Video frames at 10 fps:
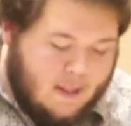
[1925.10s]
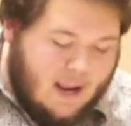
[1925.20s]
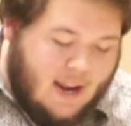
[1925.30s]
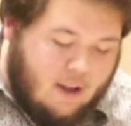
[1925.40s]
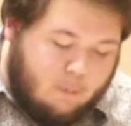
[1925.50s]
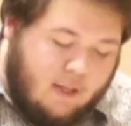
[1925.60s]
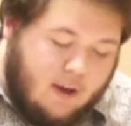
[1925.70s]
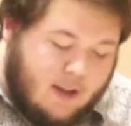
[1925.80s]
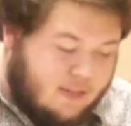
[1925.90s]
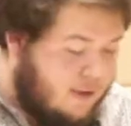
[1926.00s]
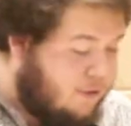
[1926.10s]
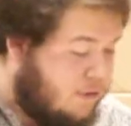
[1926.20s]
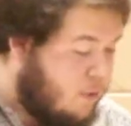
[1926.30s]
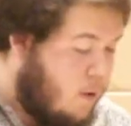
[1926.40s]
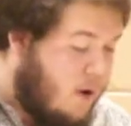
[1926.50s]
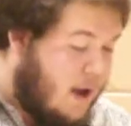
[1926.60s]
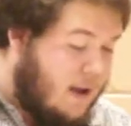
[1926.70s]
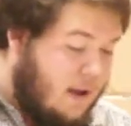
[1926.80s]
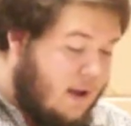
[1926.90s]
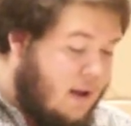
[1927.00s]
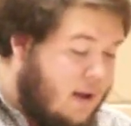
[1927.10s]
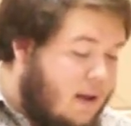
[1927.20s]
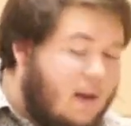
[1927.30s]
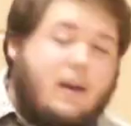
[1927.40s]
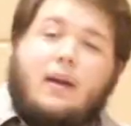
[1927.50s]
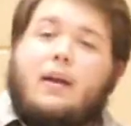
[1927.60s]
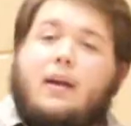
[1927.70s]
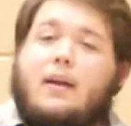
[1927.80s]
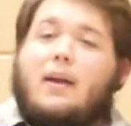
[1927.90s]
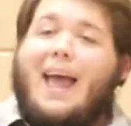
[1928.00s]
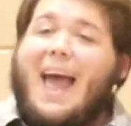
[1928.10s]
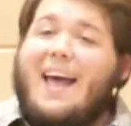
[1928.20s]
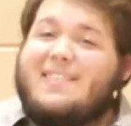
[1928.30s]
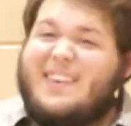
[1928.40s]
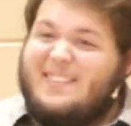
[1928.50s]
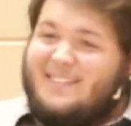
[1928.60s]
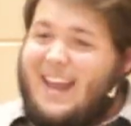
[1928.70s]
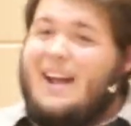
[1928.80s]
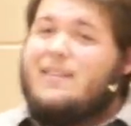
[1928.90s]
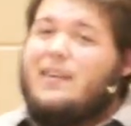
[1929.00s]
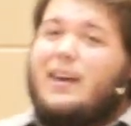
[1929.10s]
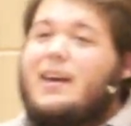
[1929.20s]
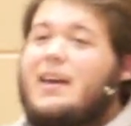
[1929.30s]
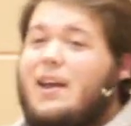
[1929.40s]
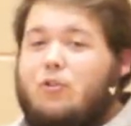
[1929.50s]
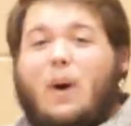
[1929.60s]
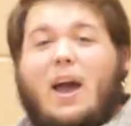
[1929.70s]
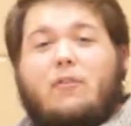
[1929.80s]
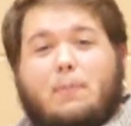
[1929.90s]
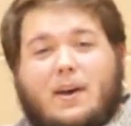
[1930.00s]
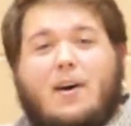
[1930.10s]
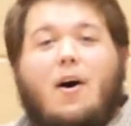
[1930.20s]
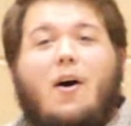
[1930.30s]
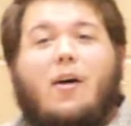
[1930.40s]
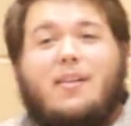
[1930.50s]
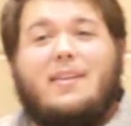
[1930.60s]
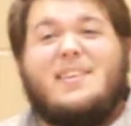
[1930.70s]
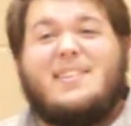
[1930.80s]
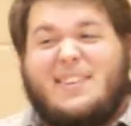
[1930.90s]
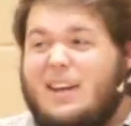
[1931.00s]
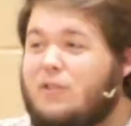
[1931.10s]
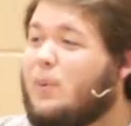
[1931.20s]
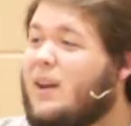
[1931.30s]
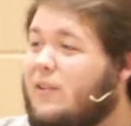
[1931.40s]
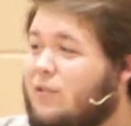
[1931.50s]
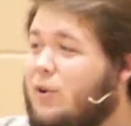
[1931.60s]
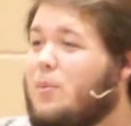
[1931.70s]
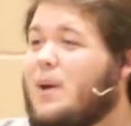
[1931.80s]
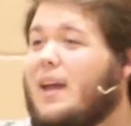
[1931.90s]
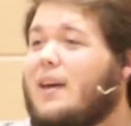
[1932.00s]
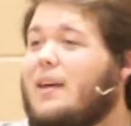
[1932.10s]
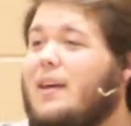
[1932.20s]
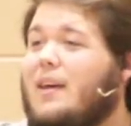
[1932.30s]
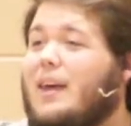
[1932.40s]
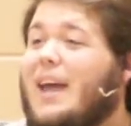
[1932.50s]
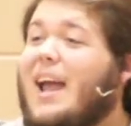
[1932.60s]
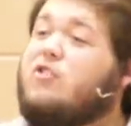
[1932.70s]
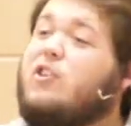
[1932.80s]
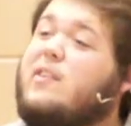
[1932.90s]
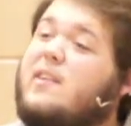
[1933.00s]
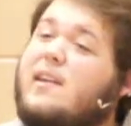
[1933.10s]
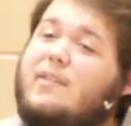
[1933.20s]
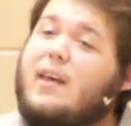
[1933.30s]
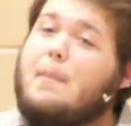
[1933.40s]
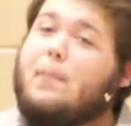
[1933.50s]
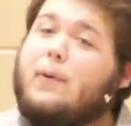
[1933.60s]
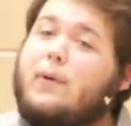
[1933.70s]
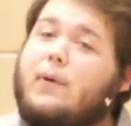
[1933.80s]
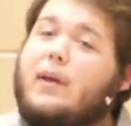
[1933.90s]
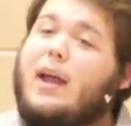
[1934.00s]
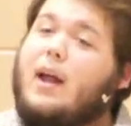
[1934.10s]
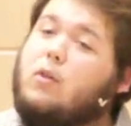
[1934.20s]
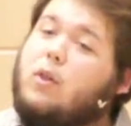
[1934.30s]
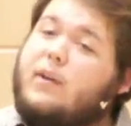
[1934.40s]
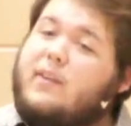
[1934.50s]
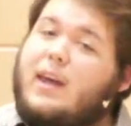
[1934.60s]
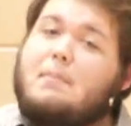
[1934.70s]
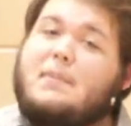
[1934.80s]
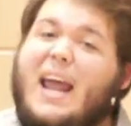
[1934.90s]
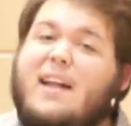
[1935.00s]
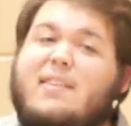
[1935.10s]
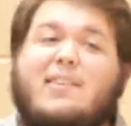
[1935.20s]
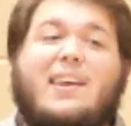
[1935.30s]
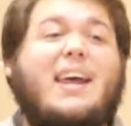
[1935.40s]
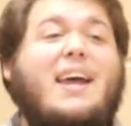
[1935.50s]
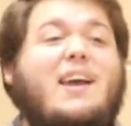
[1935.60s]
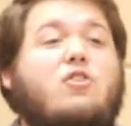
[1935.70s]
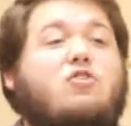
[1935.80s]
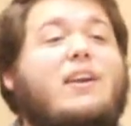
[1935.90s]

And as we look at this story, as he's dancing, his wife McCall sees what he's doing. And she sits up and looks at him dance. She